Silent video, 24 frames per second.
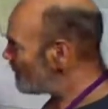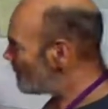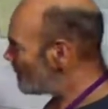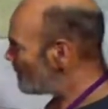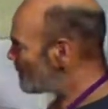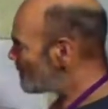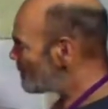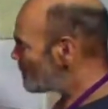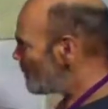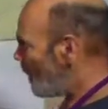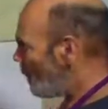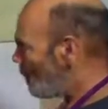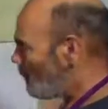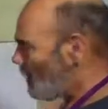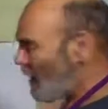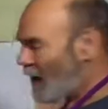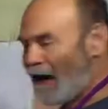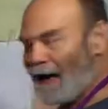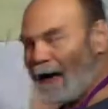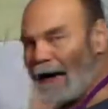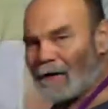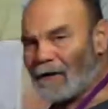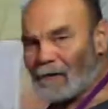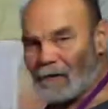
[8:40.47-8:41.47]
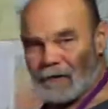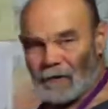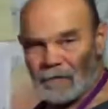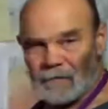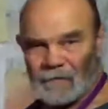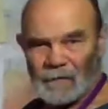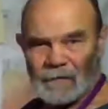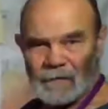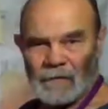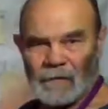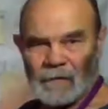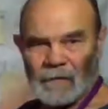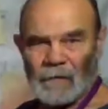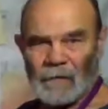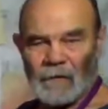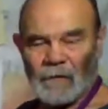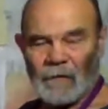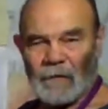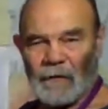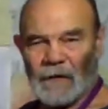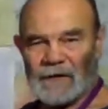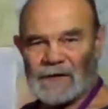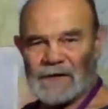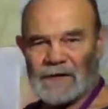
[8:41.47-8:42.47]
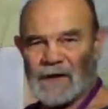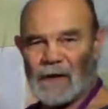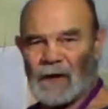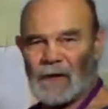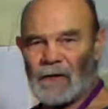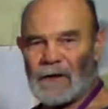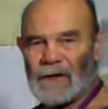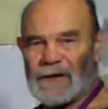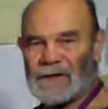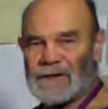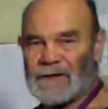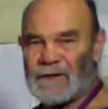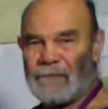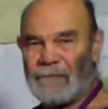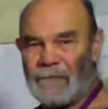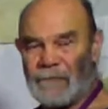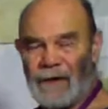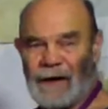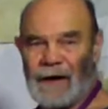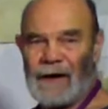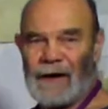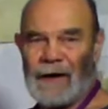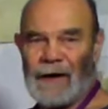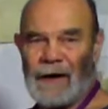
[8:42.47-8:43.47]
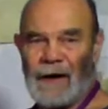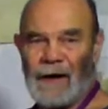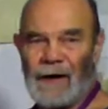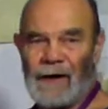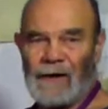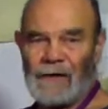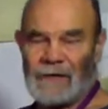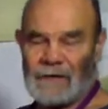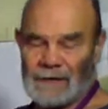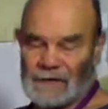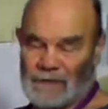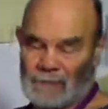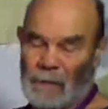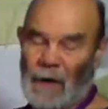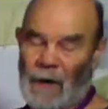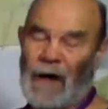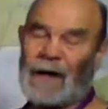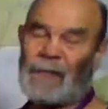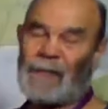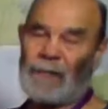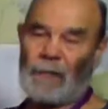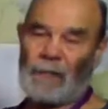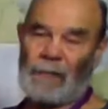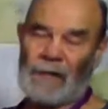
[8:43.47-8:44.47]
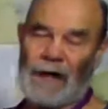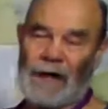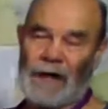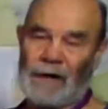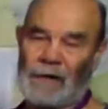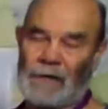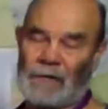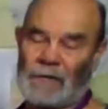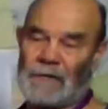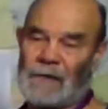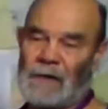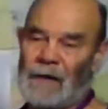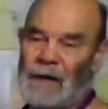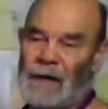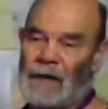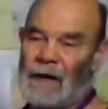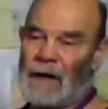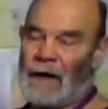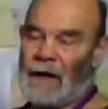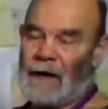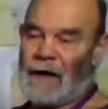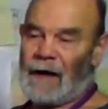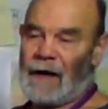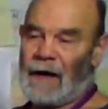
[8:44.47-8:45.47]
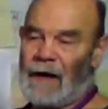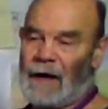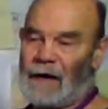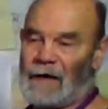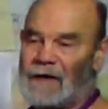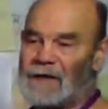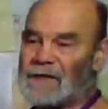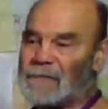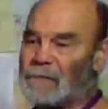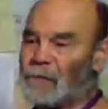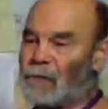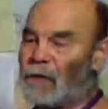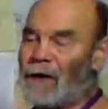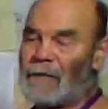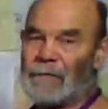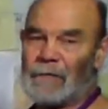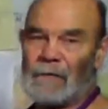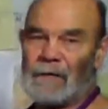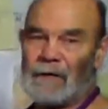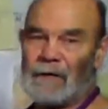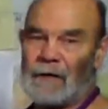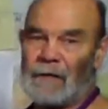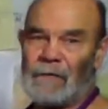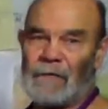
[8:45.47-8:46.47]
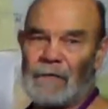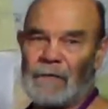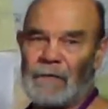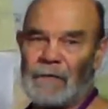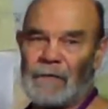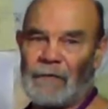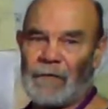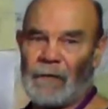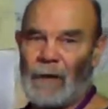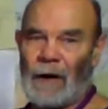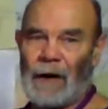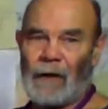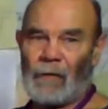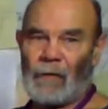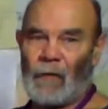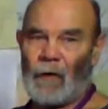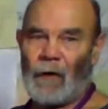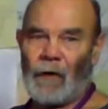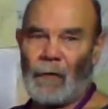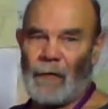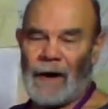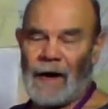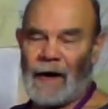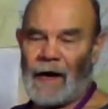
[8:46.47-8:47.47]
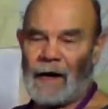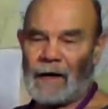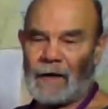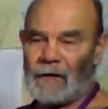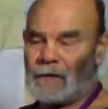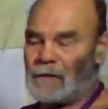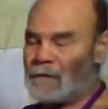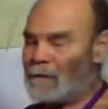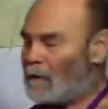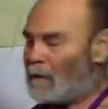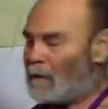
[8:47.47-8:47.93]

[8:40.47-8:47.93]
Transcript: is a pattern that's known as the phi spiral pattern, and it's prevalent throughout all matter.